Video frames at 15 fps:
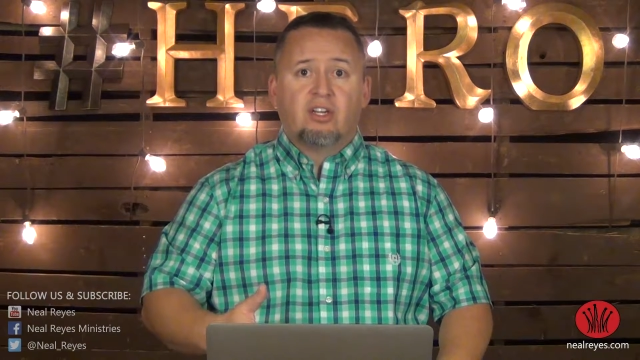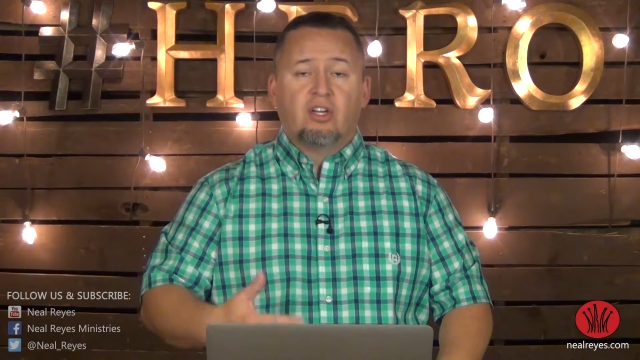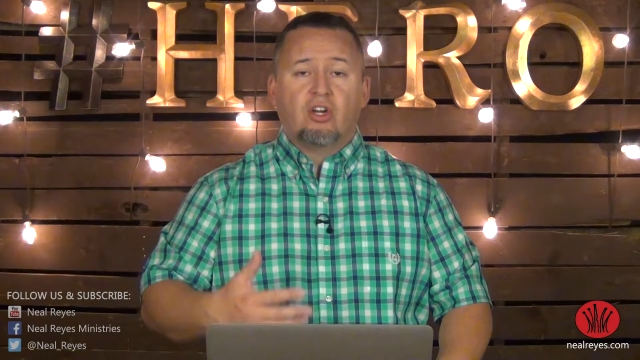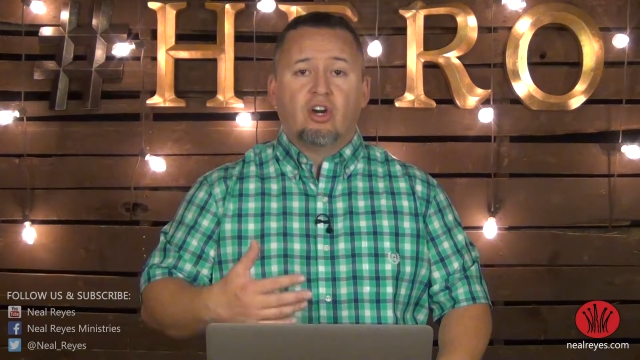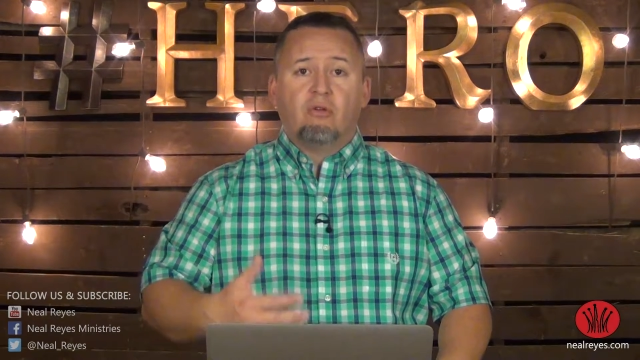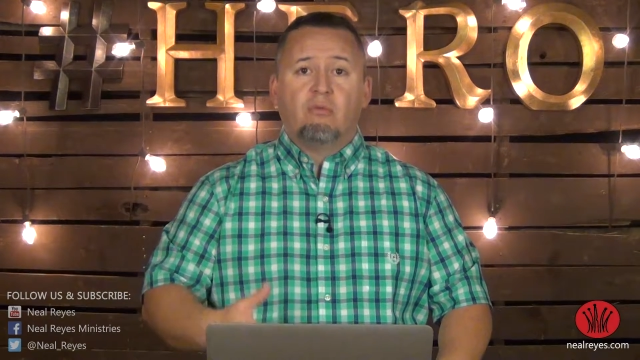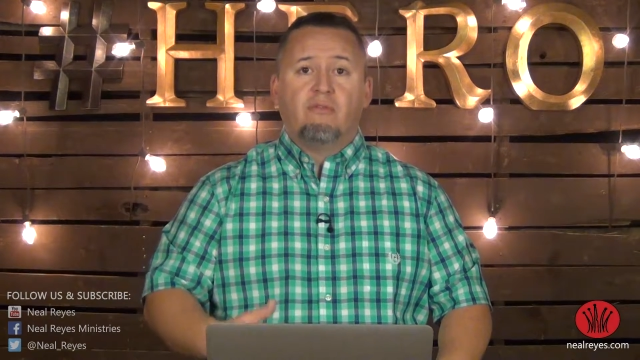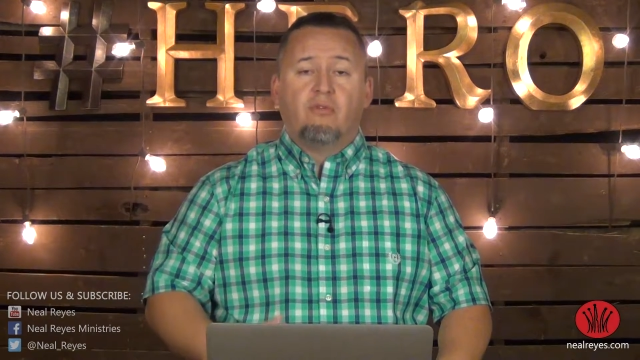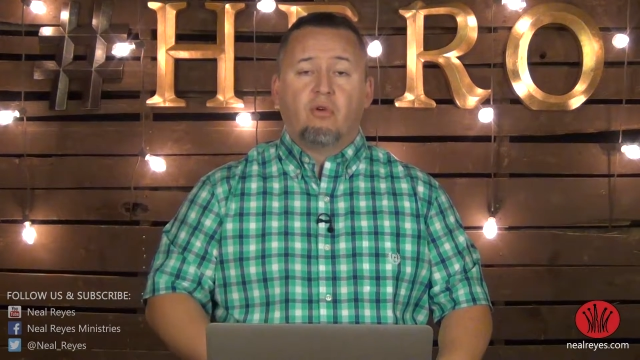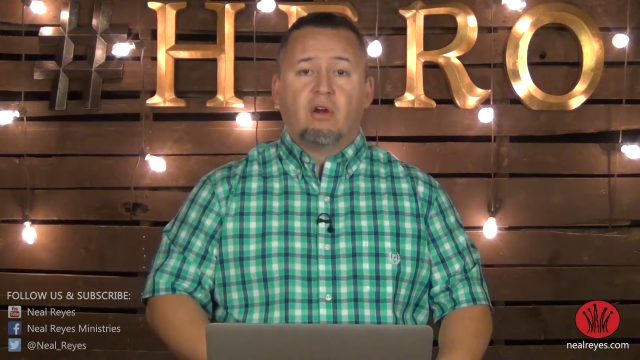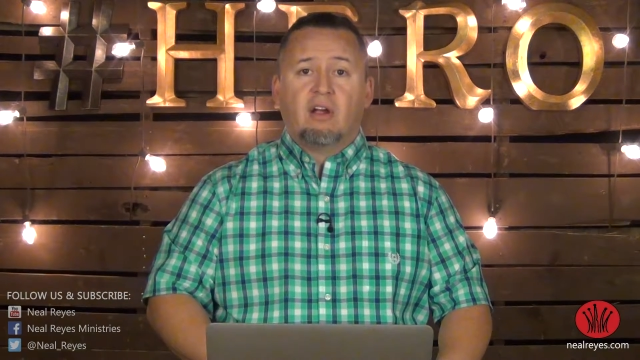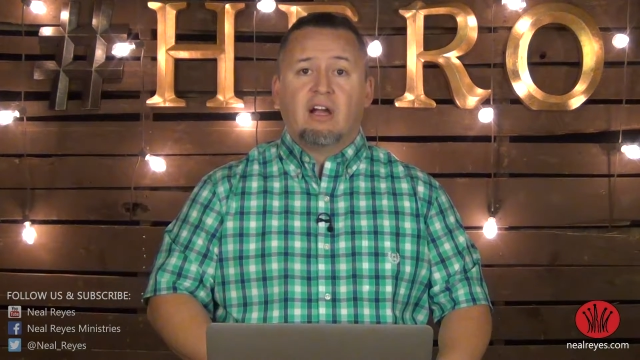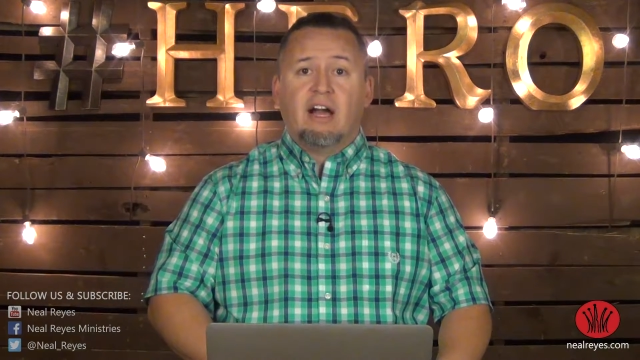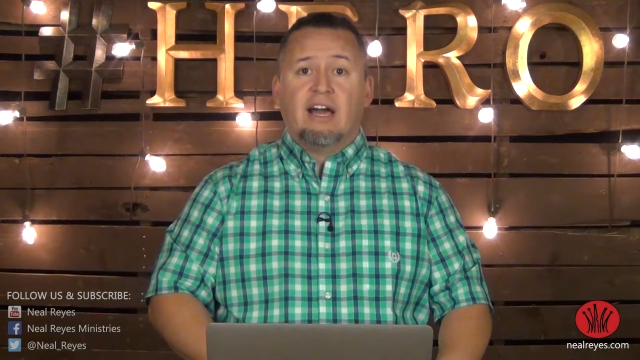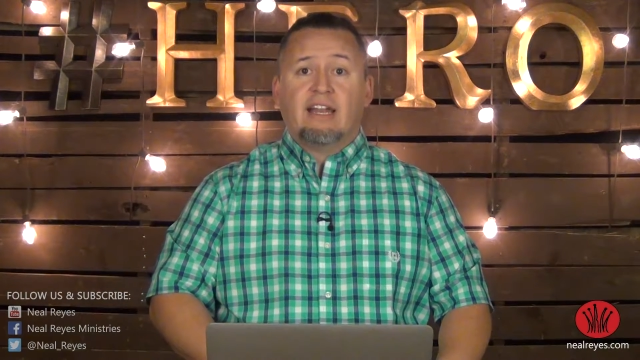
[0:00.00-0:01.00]
to go
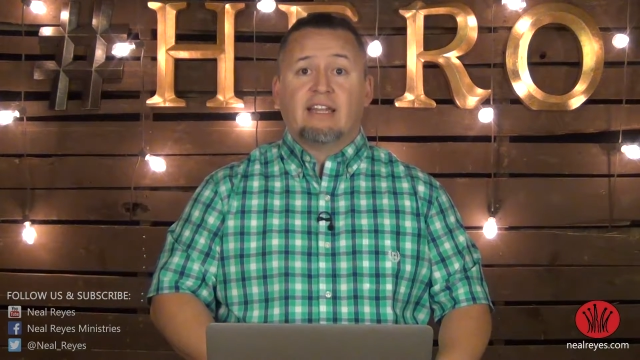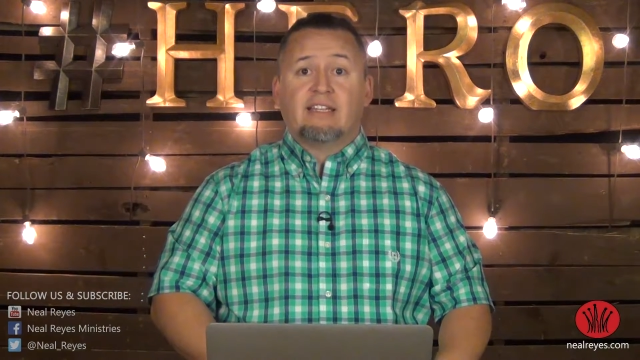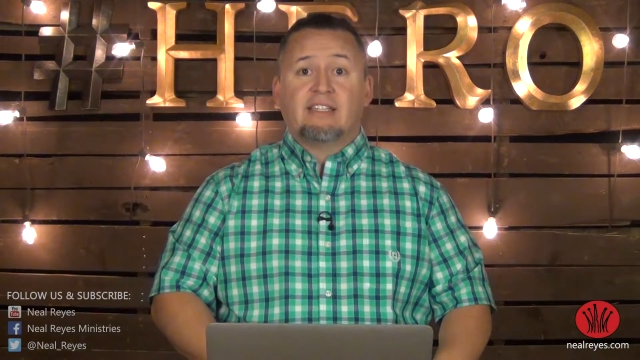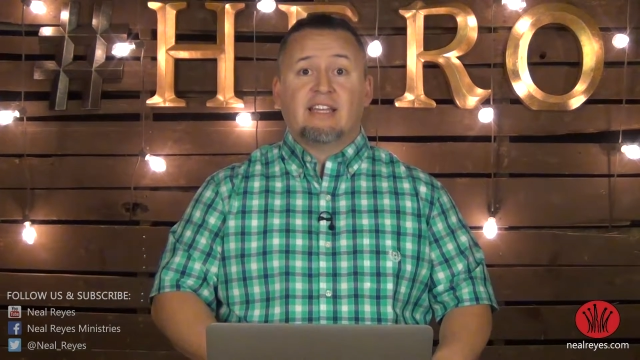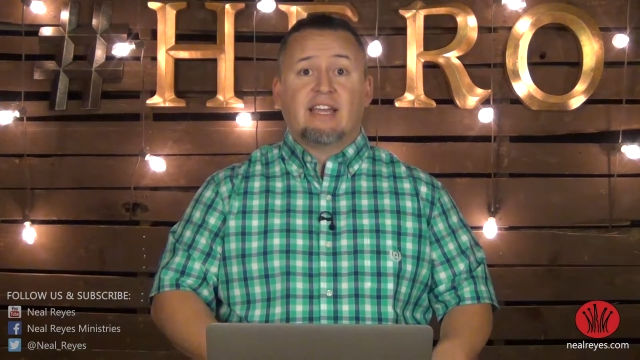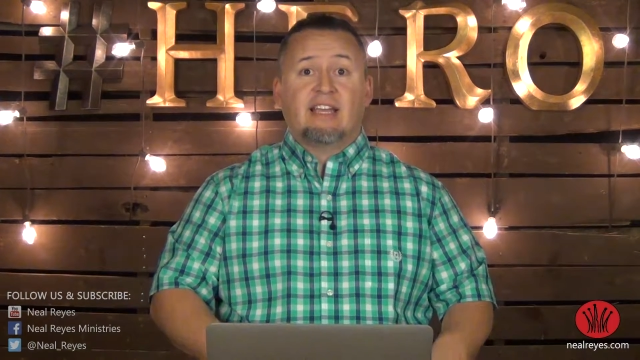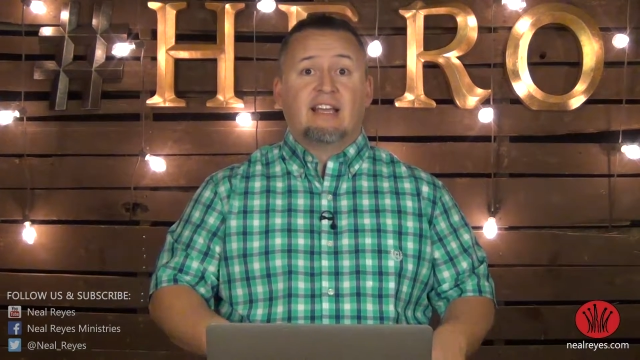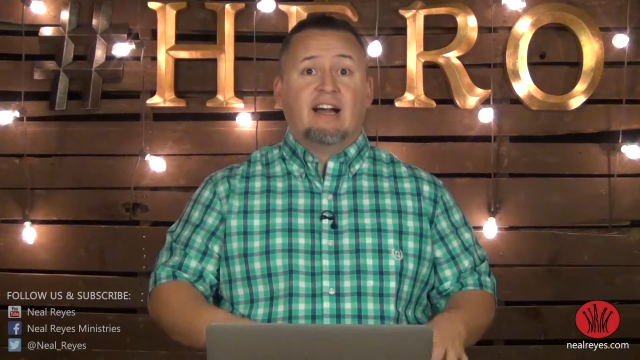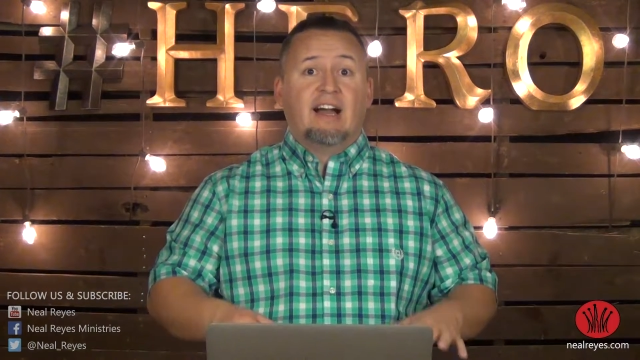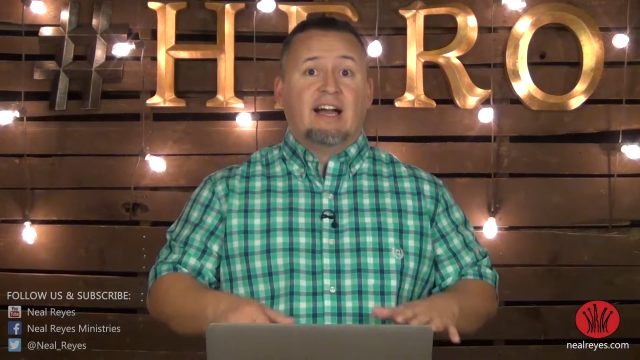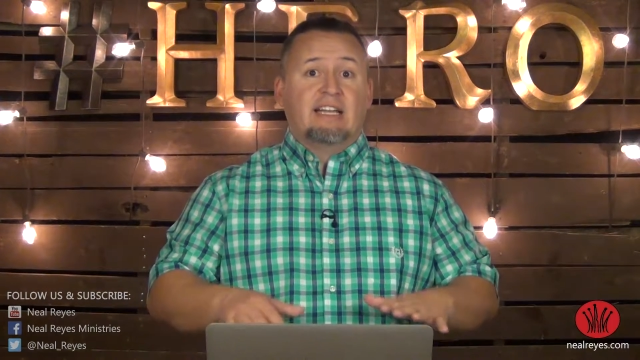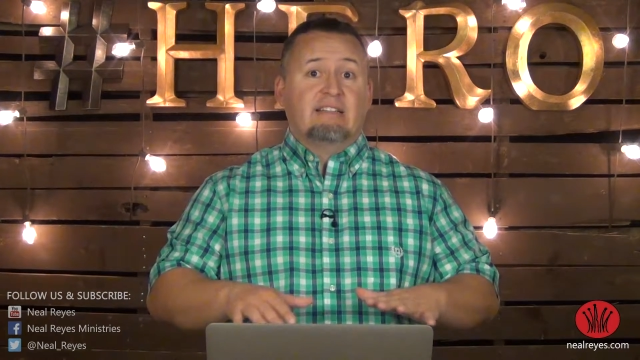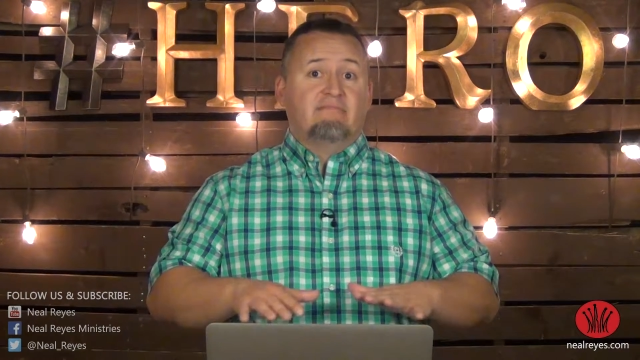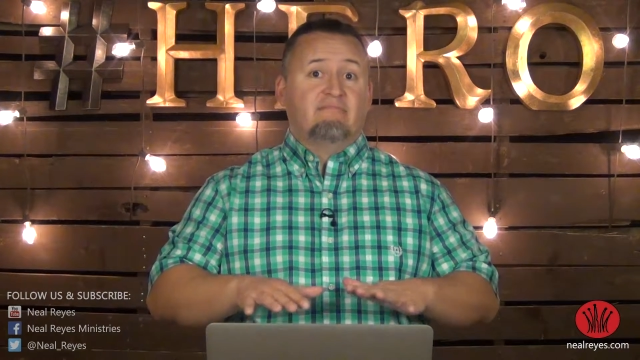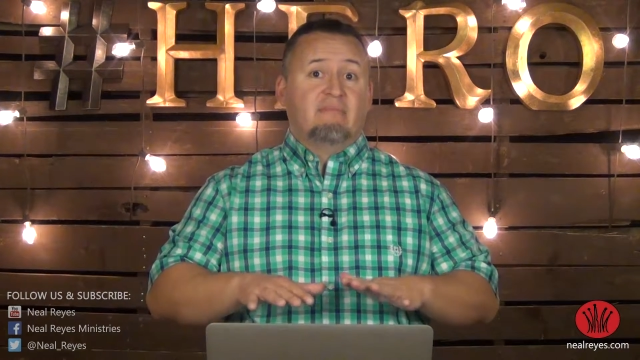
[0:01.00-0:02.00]
before God and say,
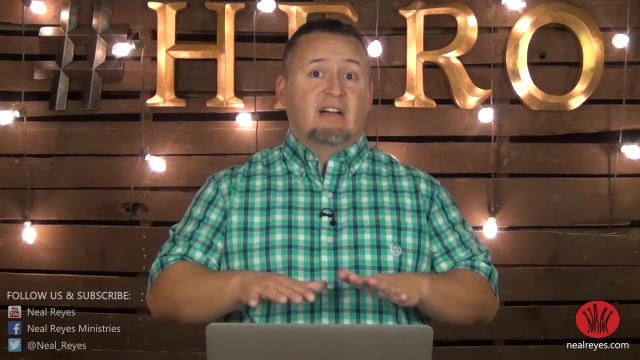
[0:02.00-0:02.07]
God,